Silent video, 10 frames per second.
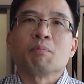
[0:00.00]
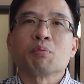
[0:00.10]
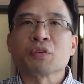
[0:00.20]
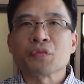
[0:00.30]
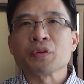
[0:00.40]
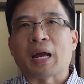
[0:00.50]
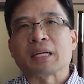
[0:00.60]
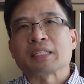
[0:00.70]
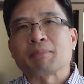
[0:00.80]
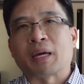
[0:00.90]
Brookfield
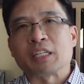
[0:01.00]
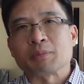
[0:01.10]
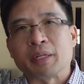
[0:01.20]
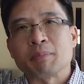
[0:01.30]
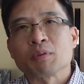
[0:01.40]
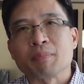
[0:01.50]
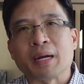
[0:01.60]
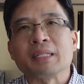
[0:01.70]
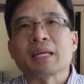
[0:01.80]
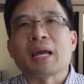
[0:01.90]
Asset Management
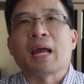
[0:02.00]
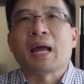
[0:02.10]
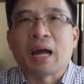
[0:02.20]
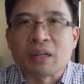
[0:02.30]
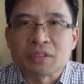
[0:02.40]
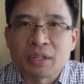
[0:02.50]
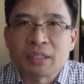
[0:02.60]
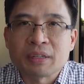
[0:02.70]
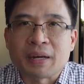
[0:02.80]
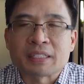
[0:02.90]
provides
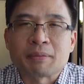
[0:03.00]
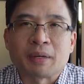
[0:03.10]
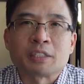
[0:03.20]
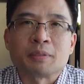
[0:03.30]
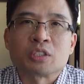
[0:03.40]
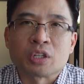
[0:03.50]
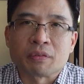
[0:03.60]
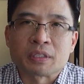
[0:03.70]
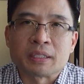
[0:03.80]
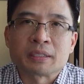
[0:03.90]
alternative asset management
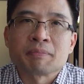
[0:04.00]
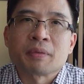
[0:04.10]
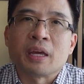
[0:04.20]
services.